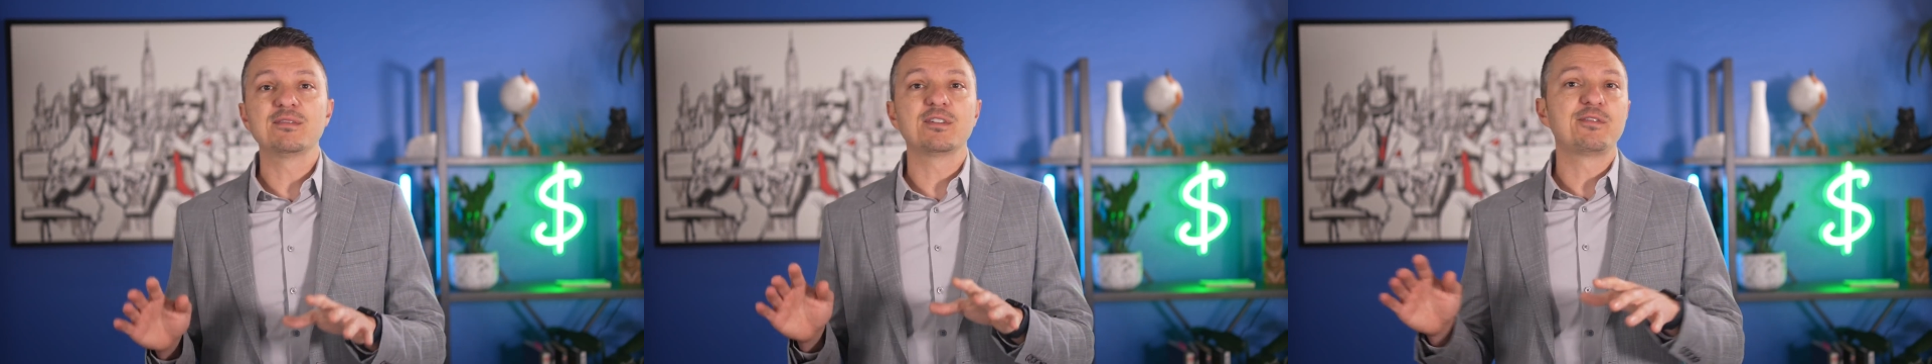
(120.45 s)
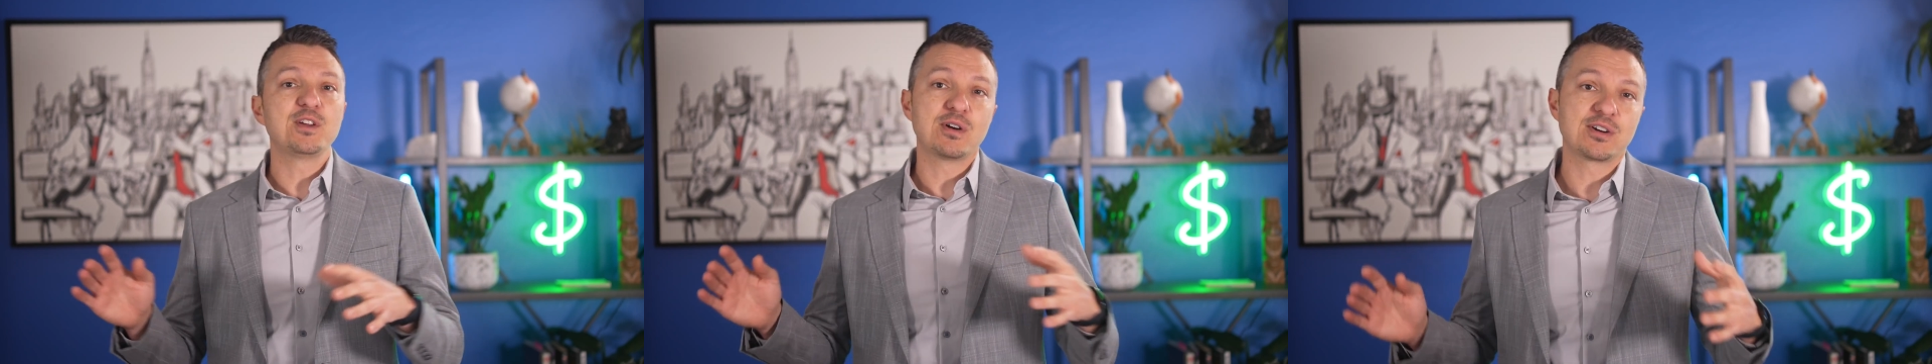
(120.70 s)
of
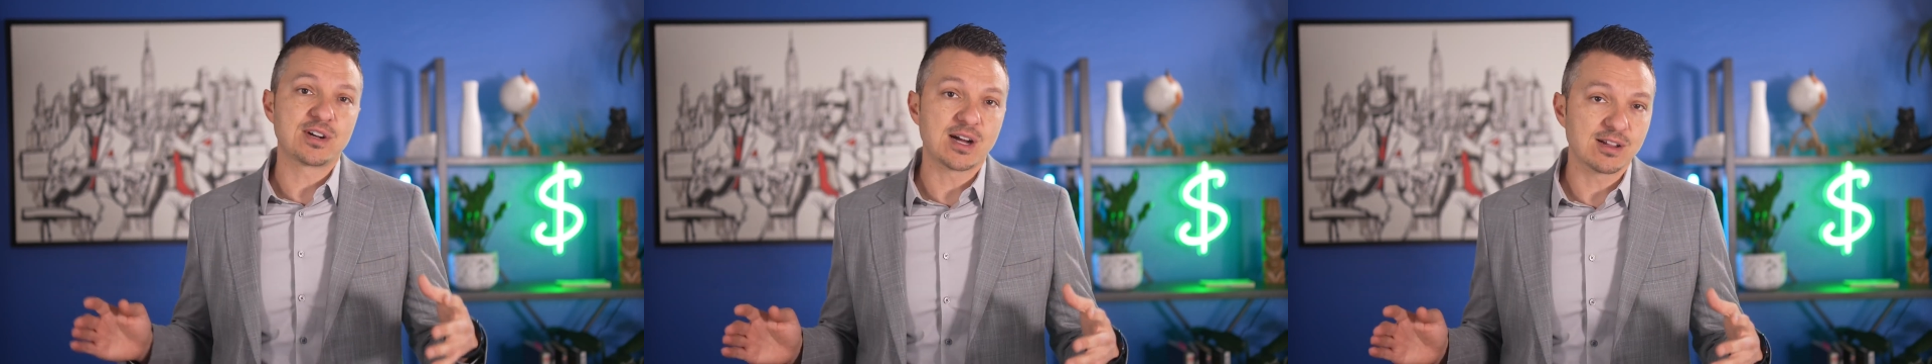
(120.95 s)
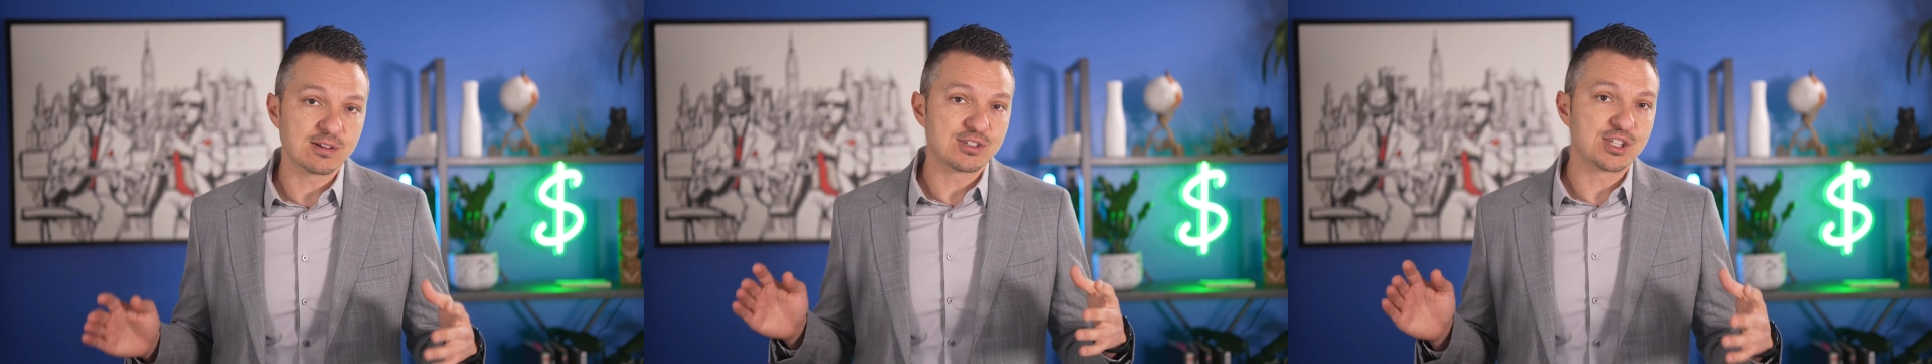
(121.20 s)
a few
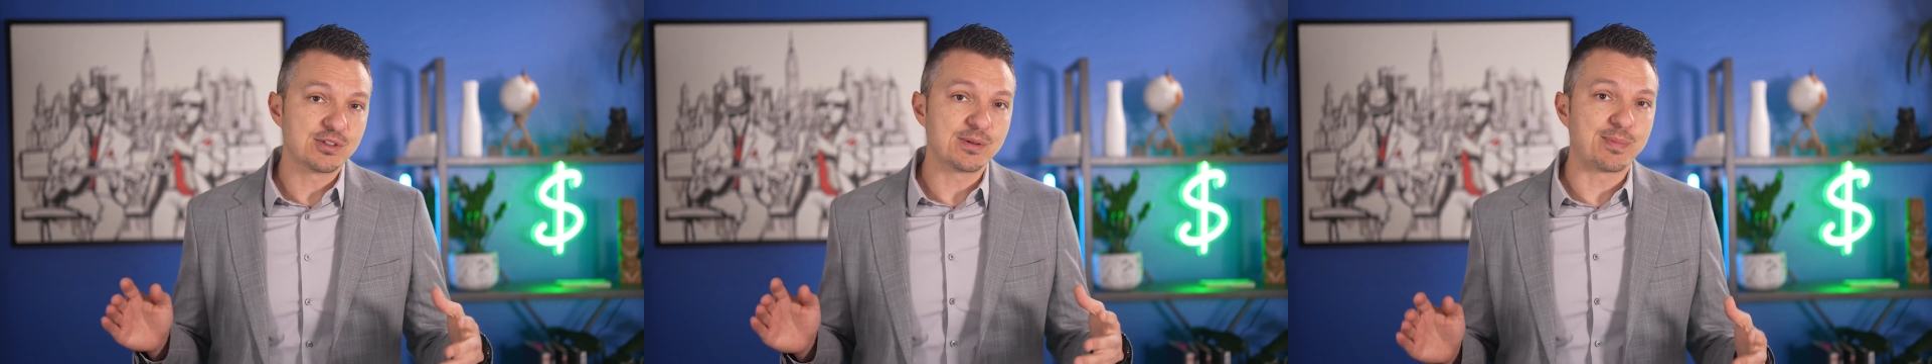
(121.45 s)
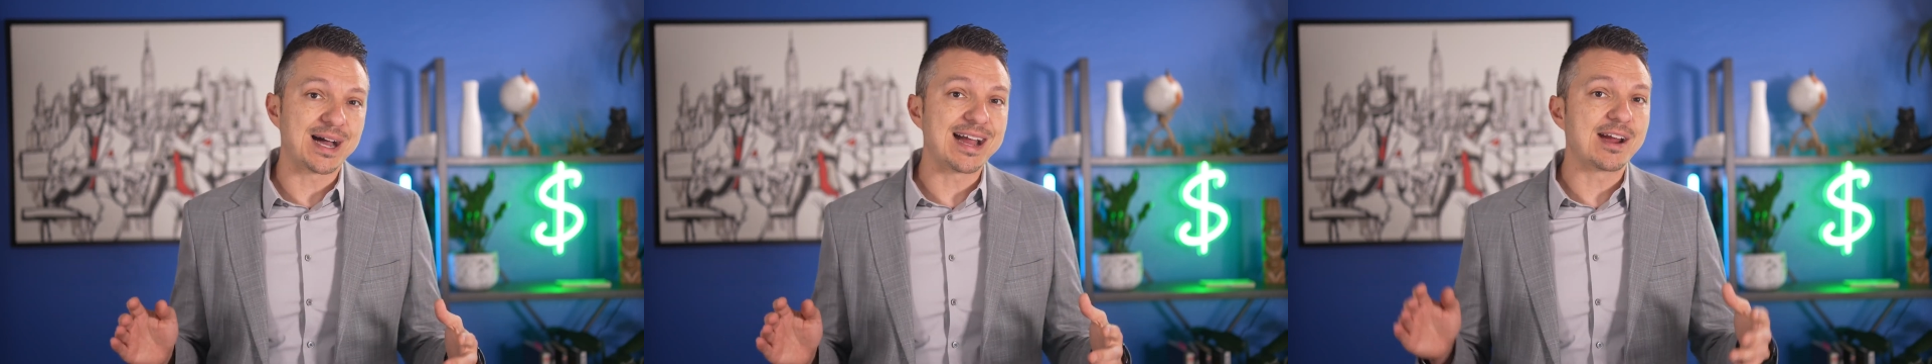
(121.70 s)
$100s to
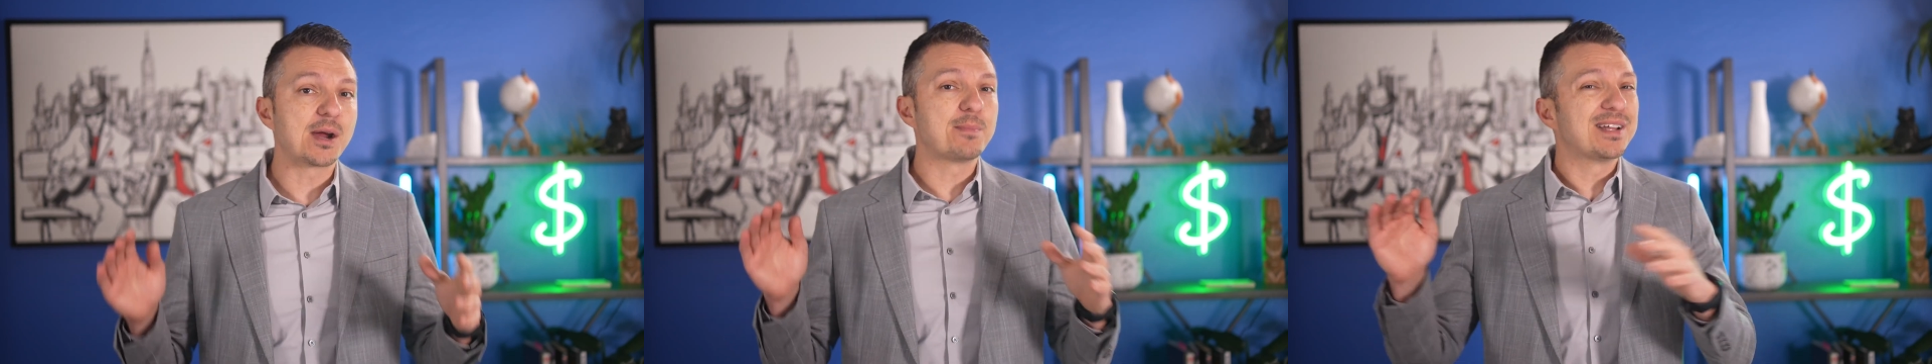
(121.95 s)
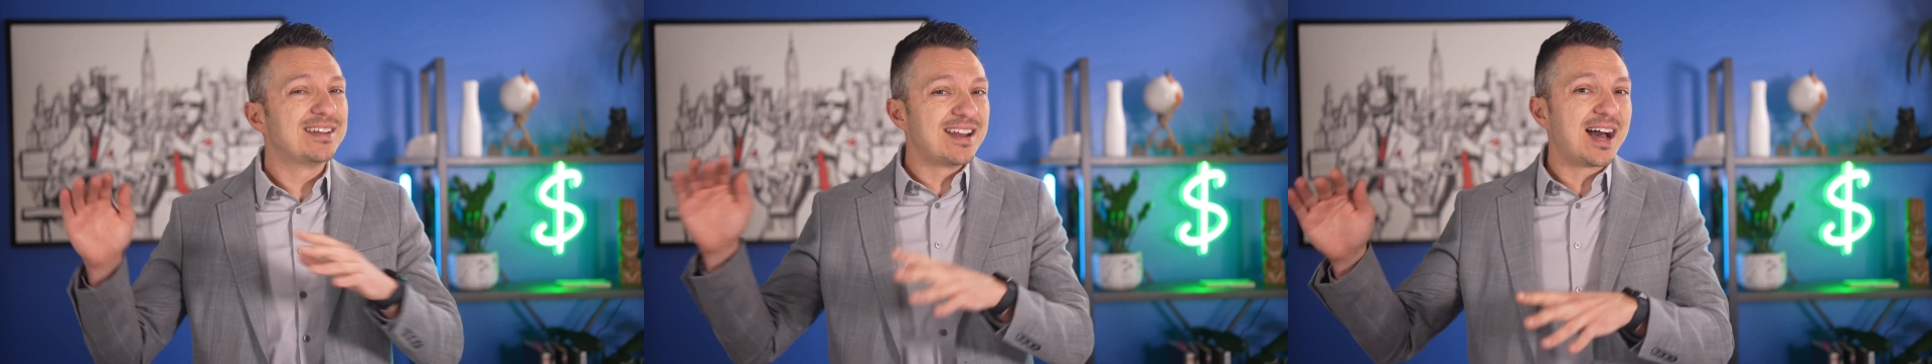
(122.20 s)
the buyer, but